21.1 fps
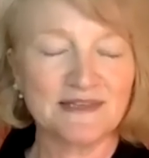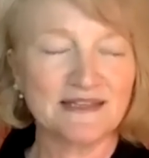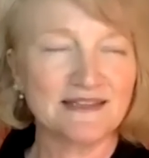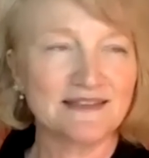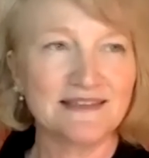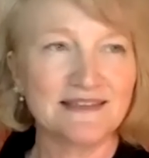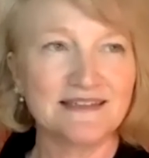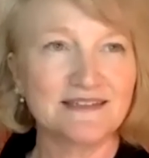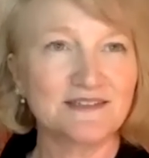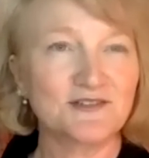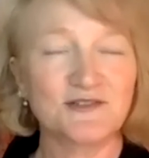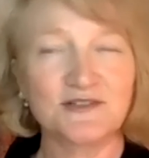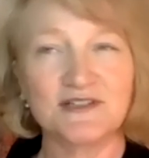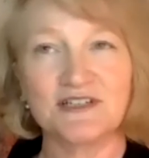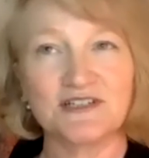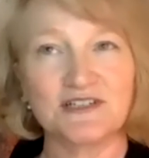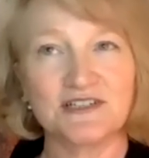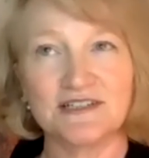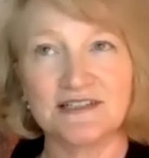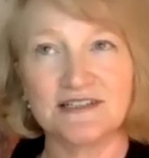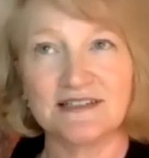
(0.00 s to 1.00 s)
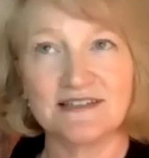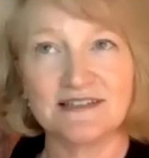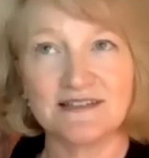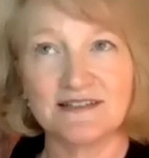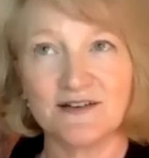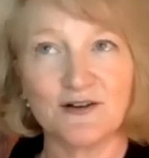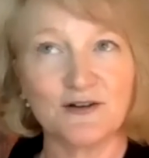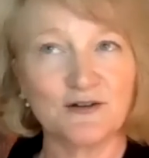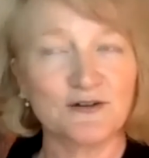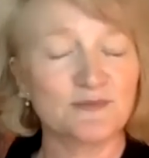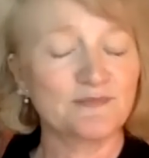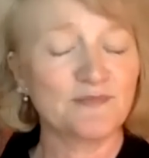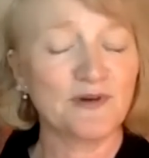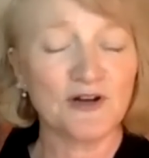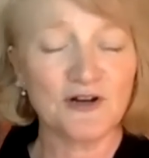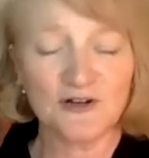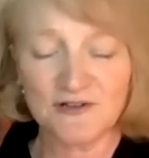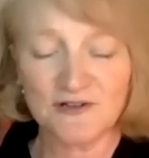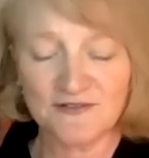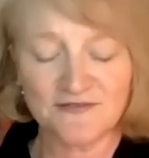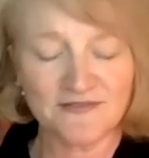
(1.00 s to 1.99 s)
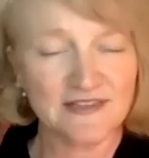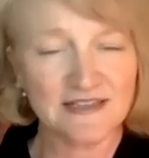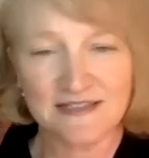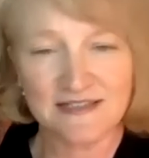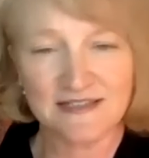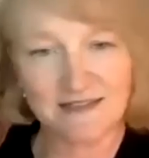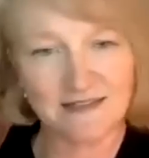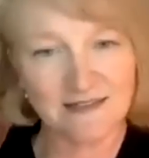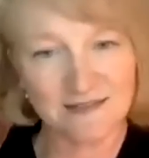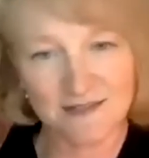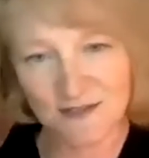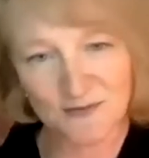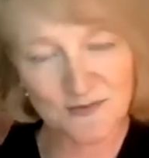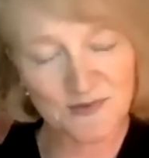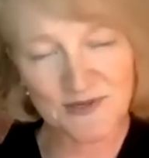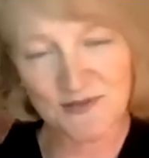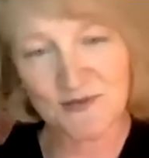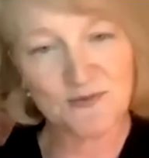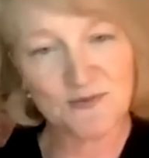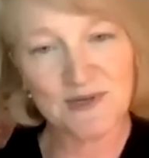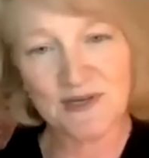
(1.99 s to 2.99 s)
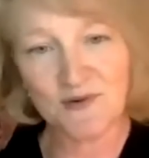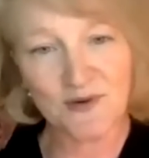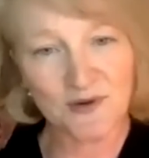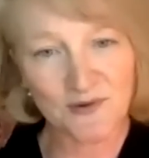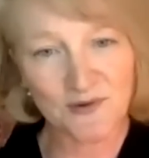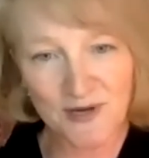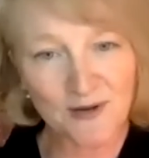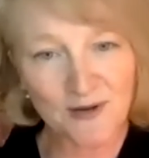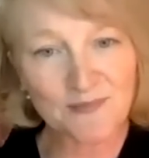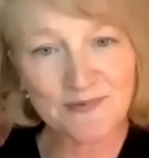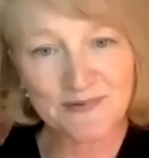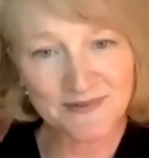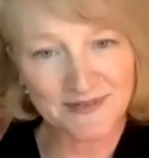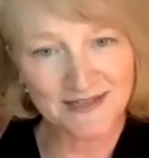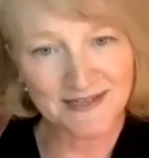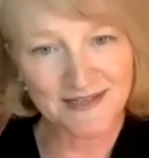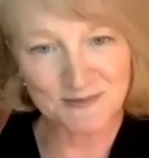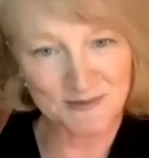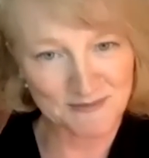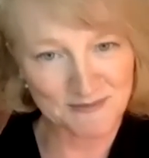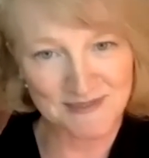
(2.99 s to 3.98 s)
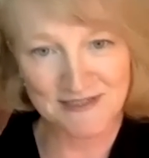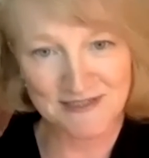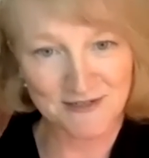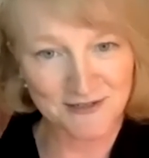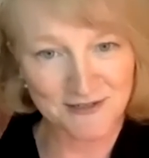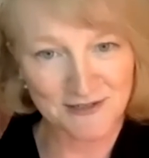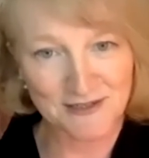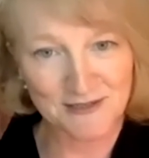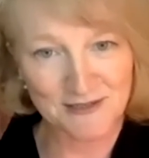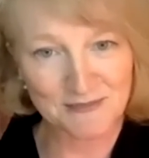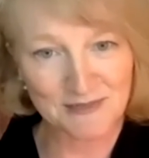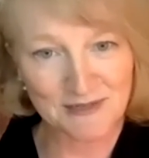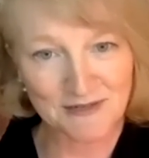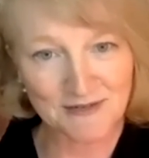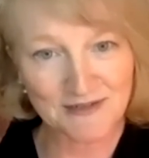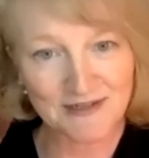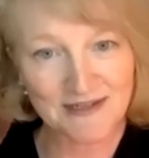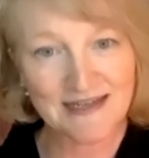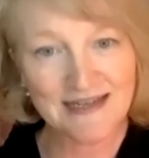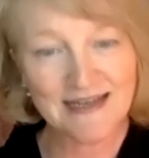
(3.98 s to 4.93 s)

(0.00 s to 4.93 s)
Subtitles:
that these traditions are part of the key to whether we grow up, as we've been talking about.